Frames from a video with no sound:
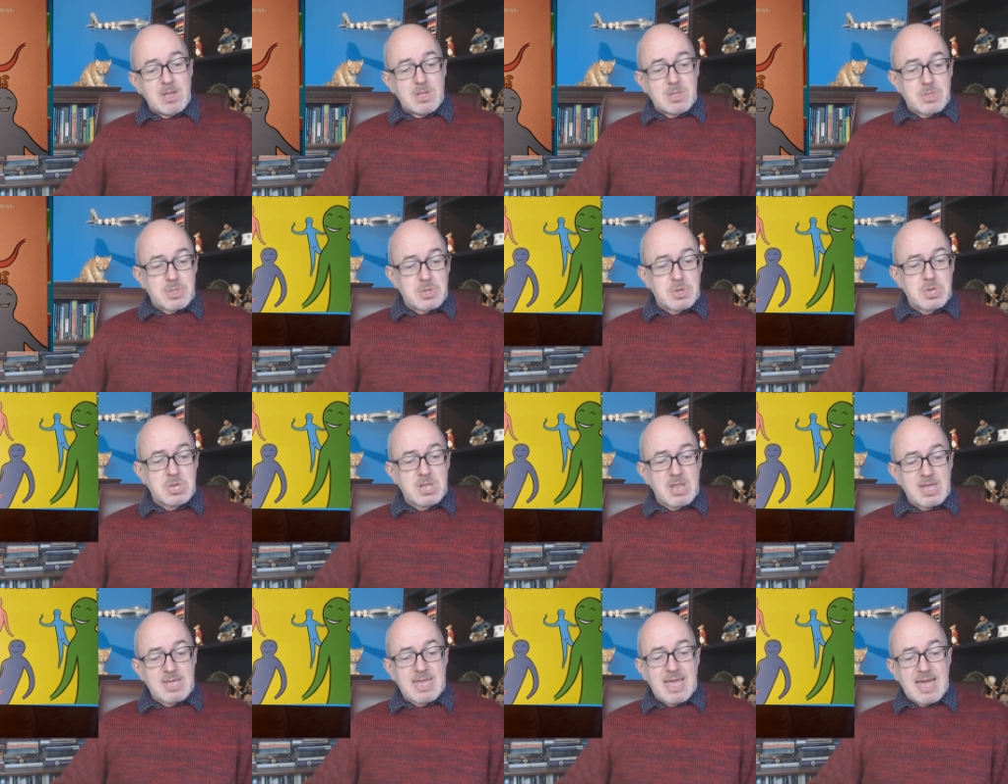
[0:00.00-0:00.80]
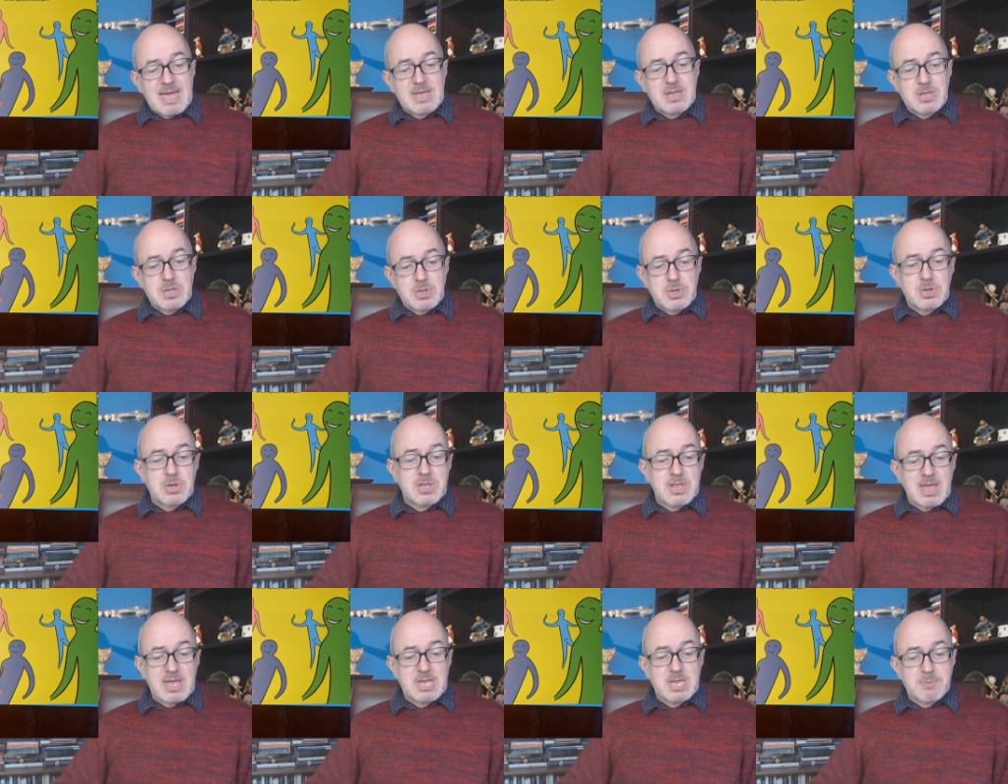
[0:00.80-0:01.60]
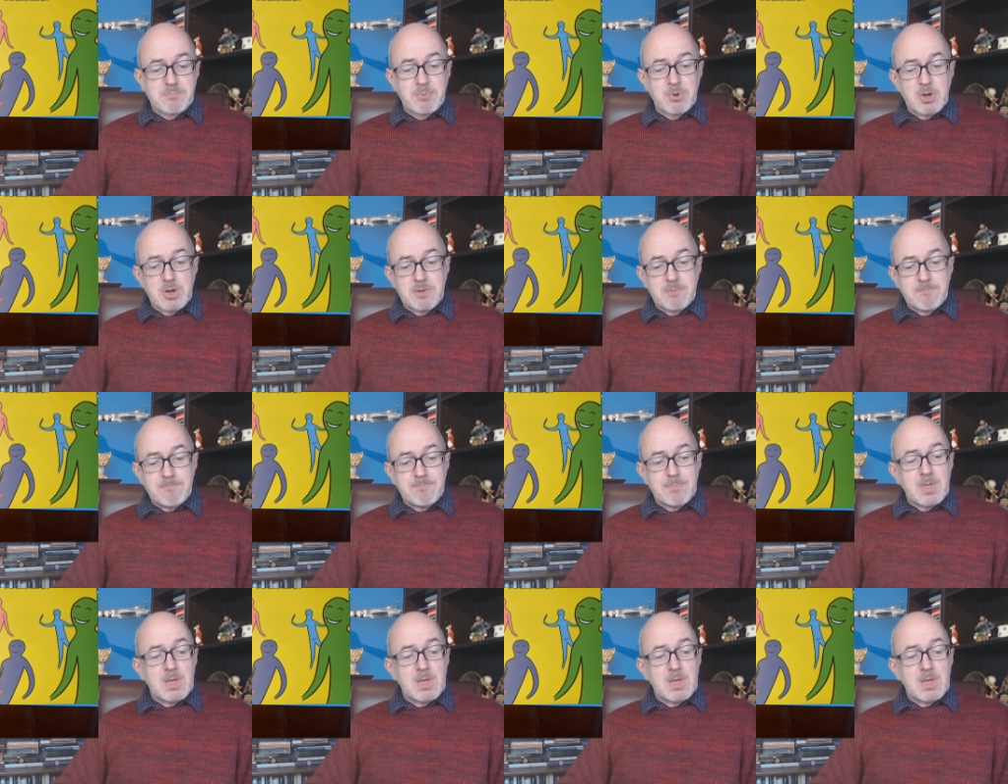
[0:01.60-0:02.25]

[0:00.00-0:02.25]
Just like eggs and just like sperm,